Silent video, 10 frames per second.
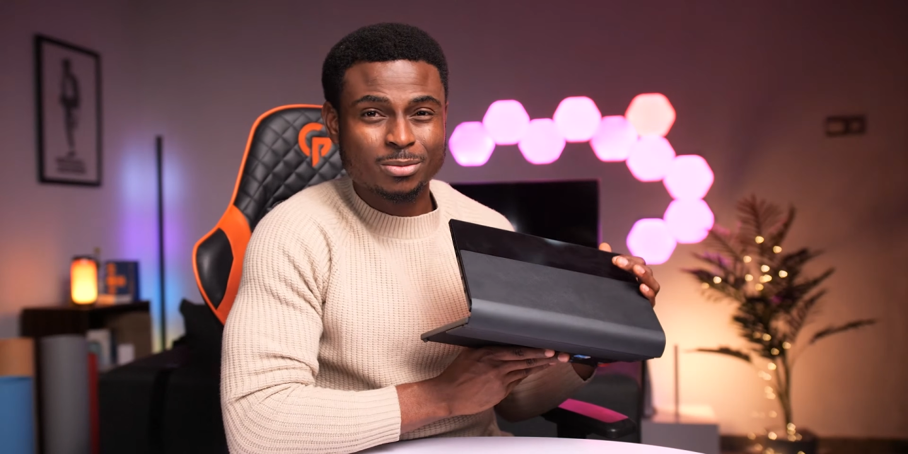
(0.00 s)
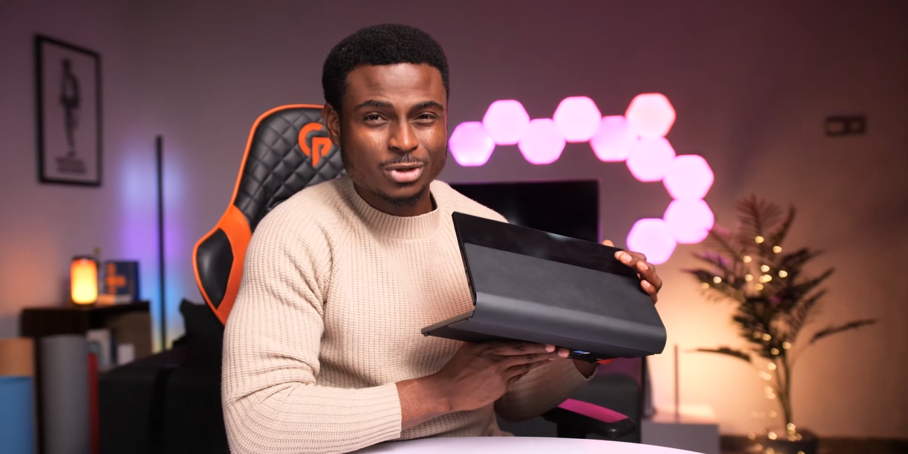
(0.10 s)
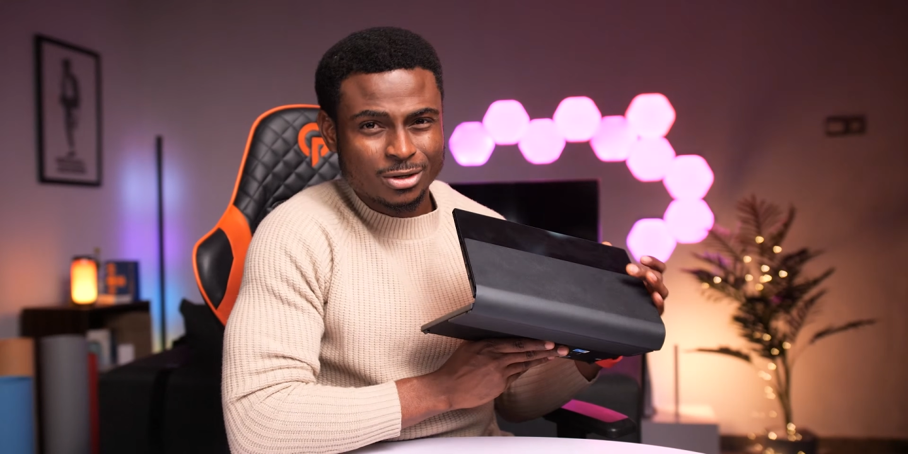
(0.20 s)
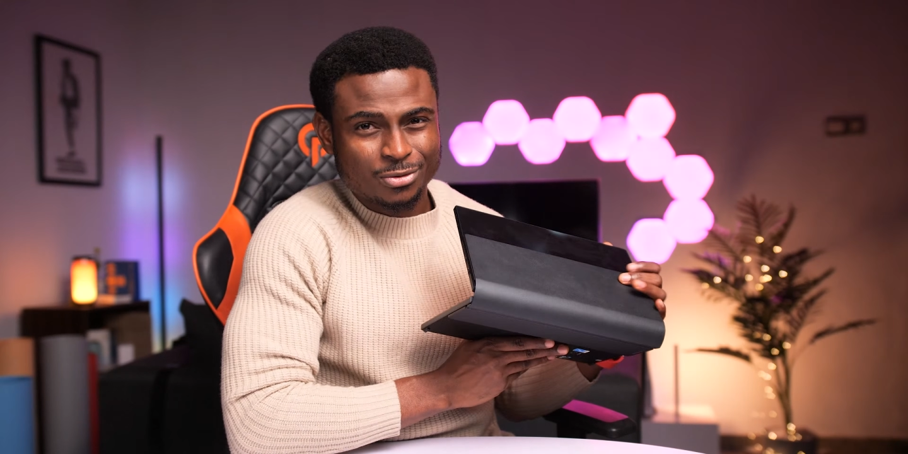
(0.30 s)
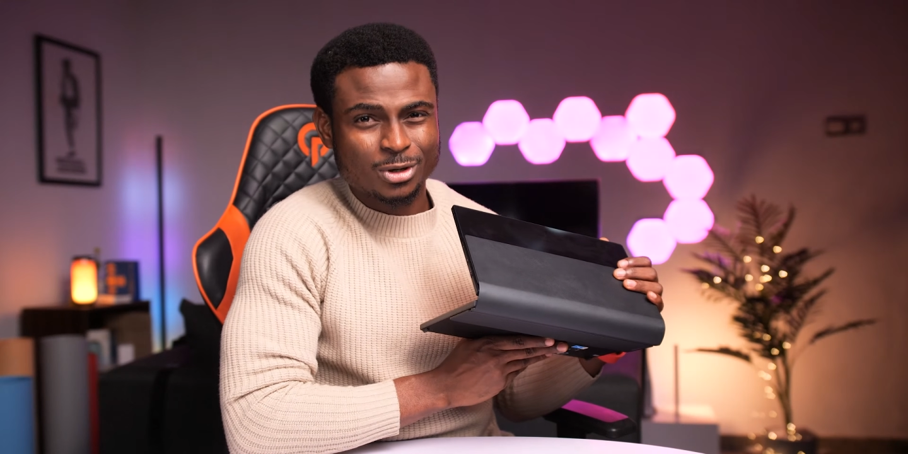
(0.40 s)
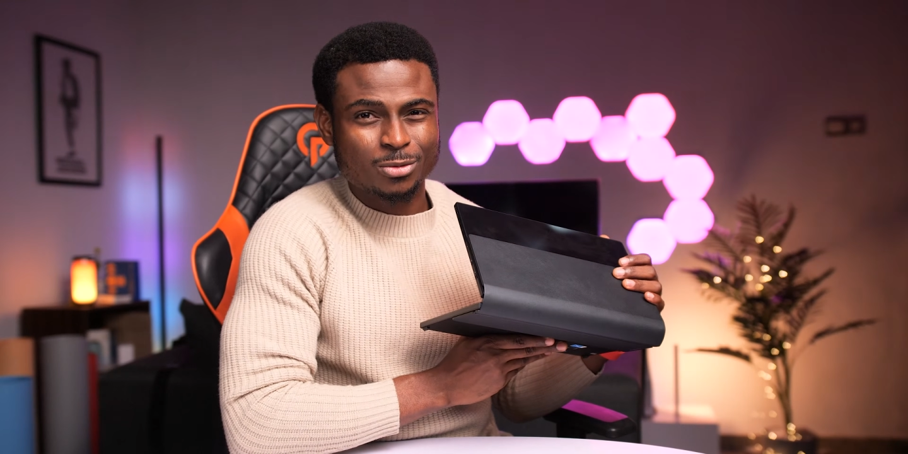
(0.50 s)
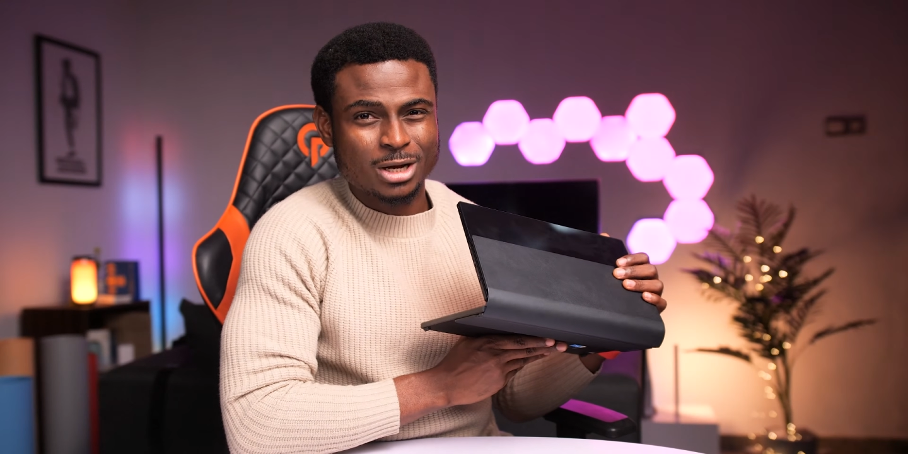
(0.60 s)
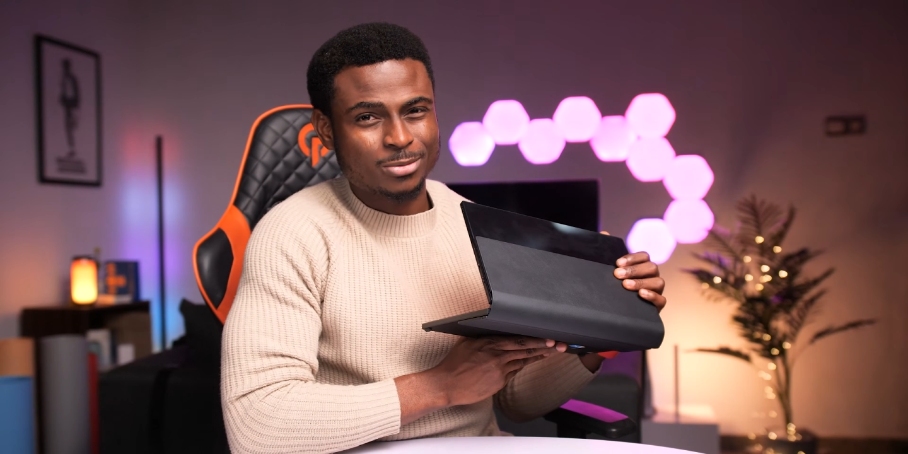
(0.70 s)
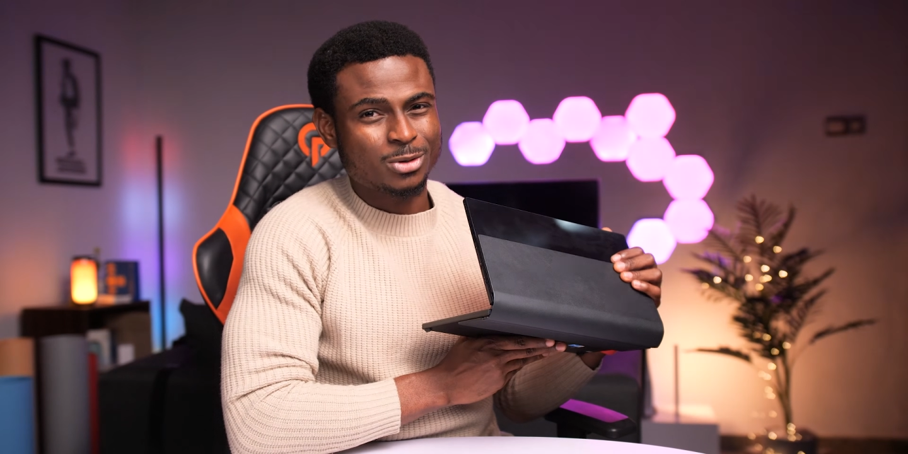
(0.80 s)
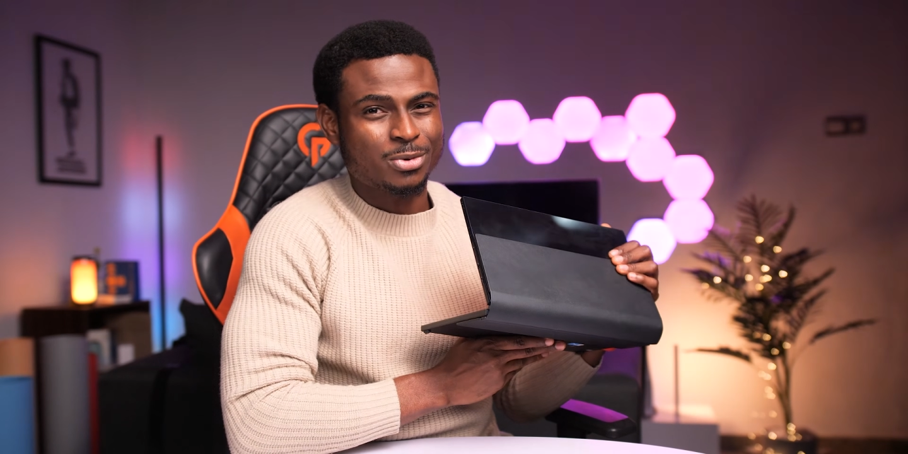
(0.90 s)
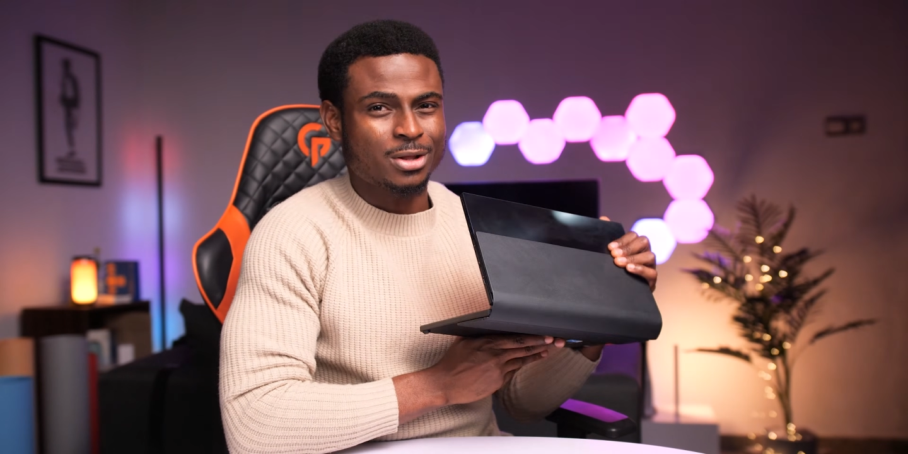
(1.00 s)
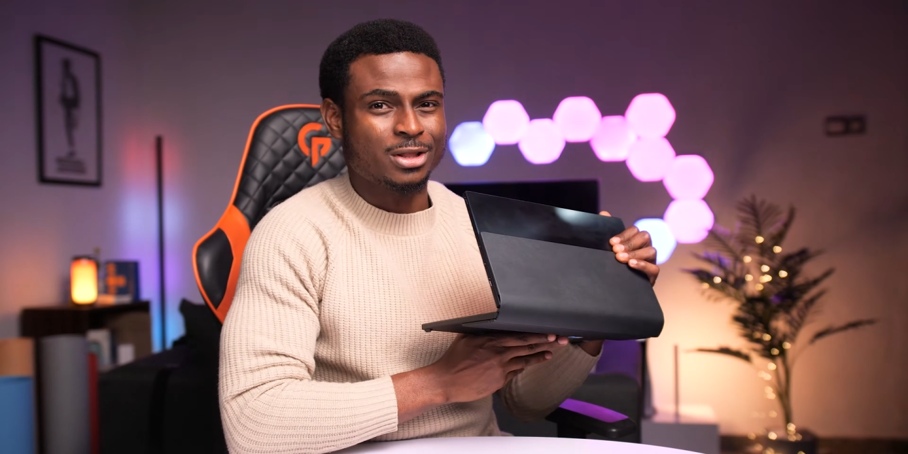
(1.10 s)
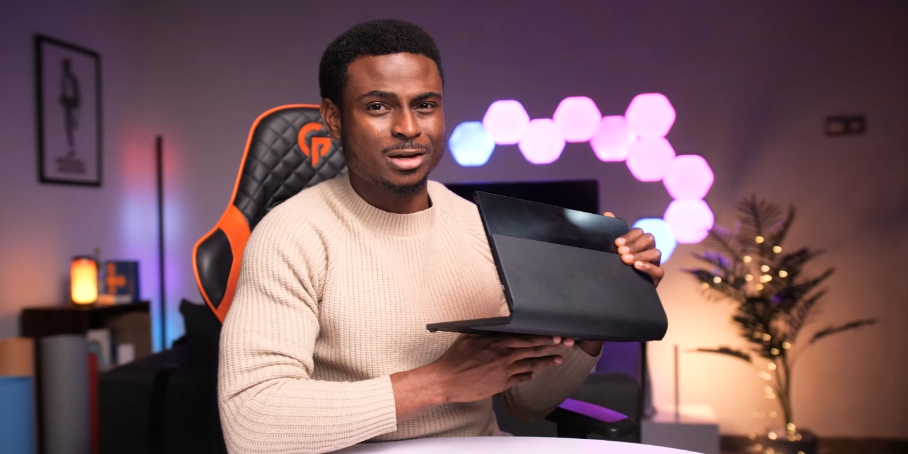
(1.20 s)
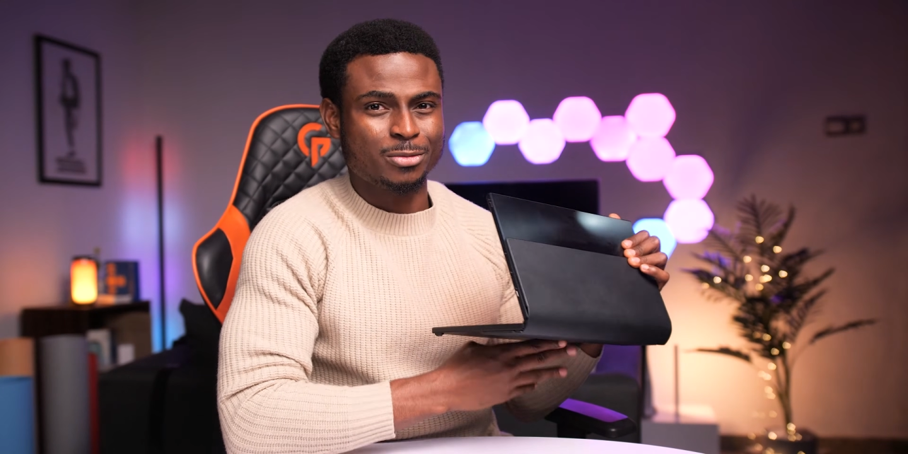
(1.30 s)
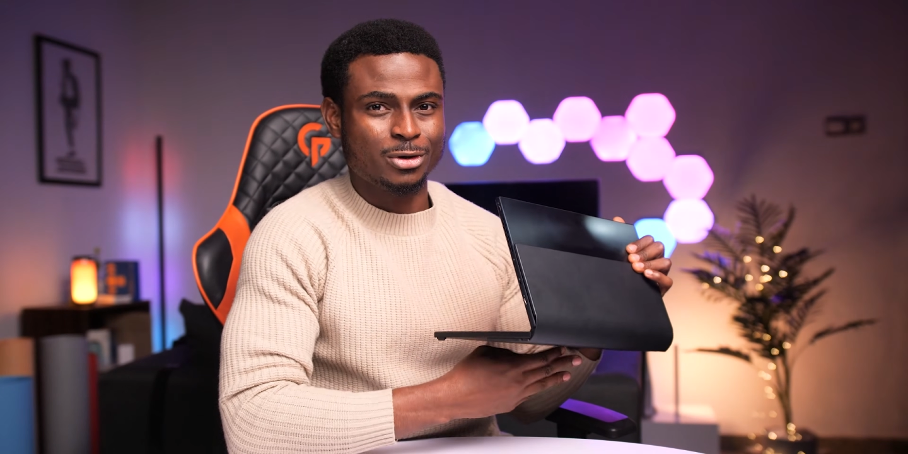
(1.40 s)
the most affordable laptop out
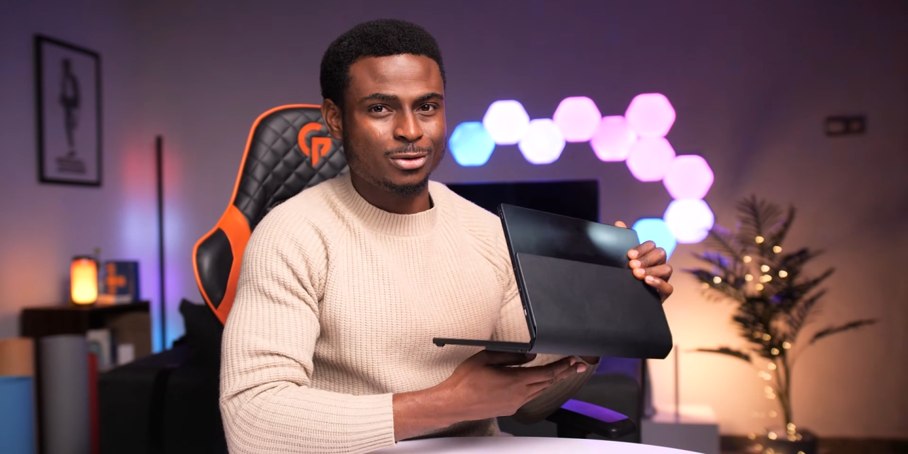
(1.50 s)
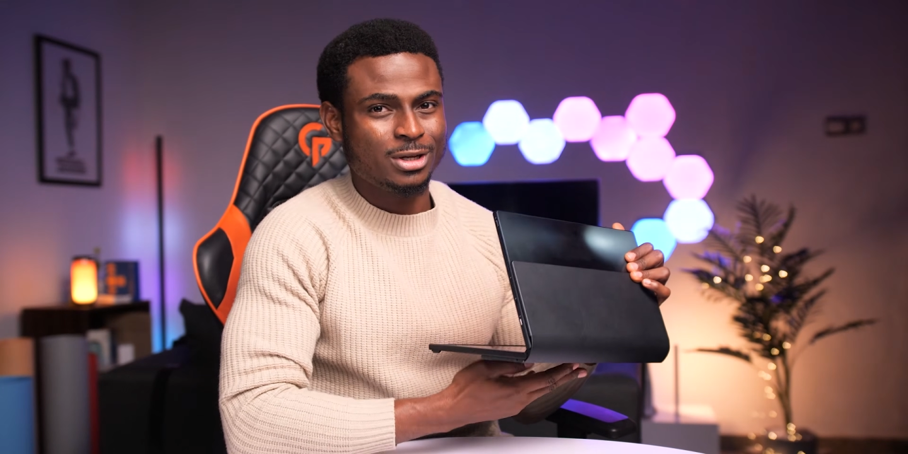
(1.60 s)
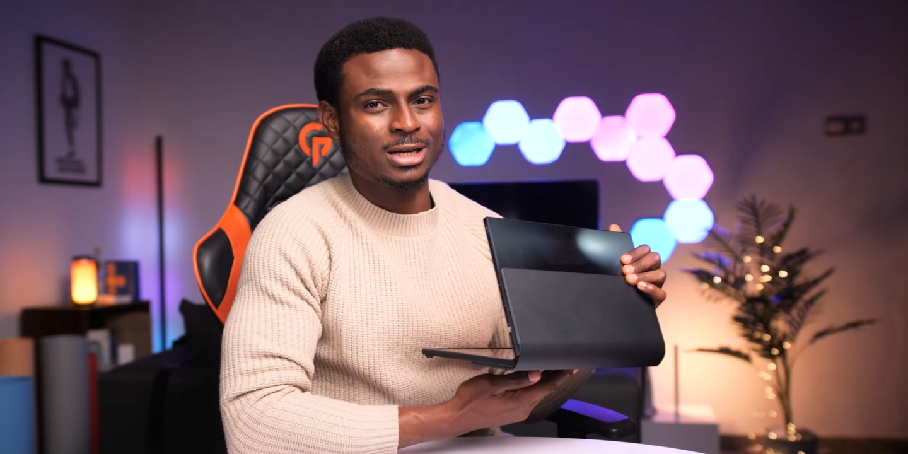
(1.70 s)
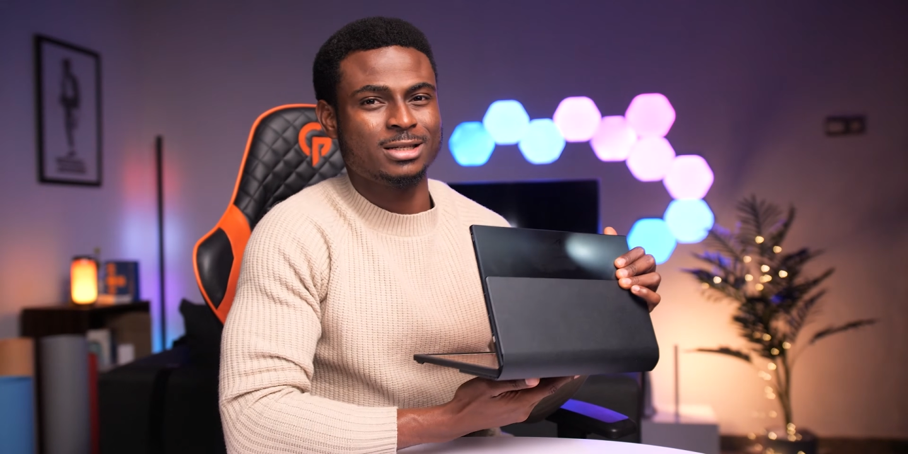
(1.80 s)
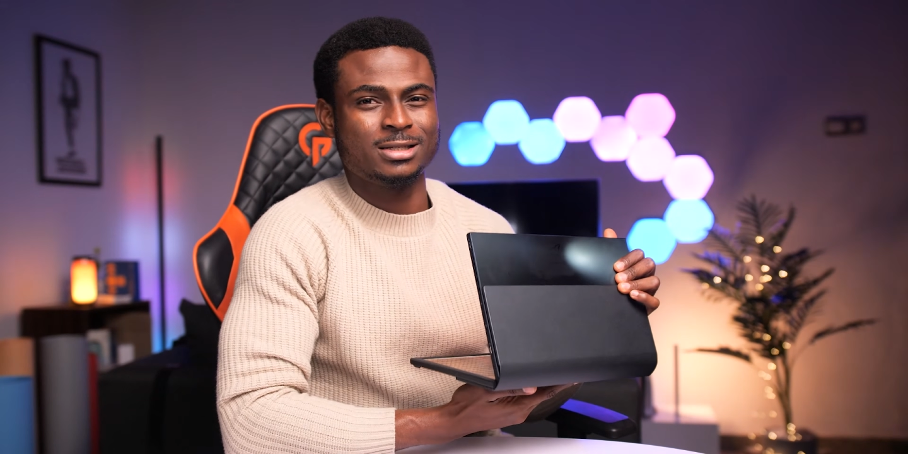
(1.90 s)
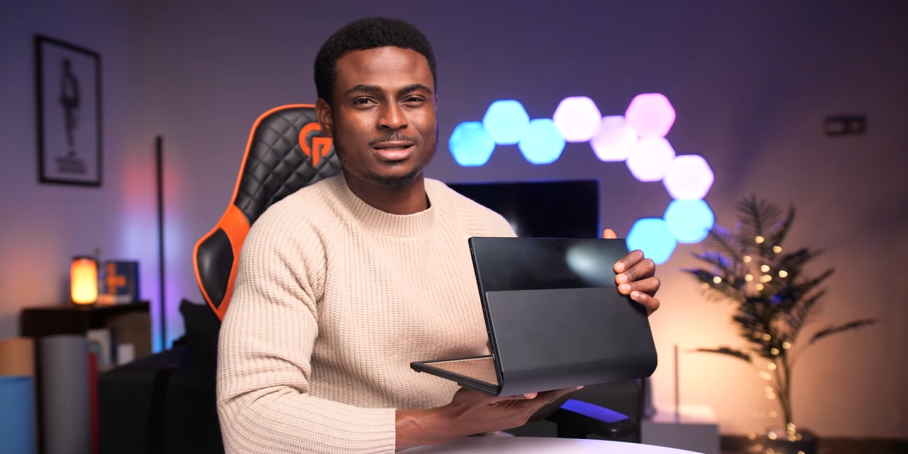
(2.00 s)
there, but looking at its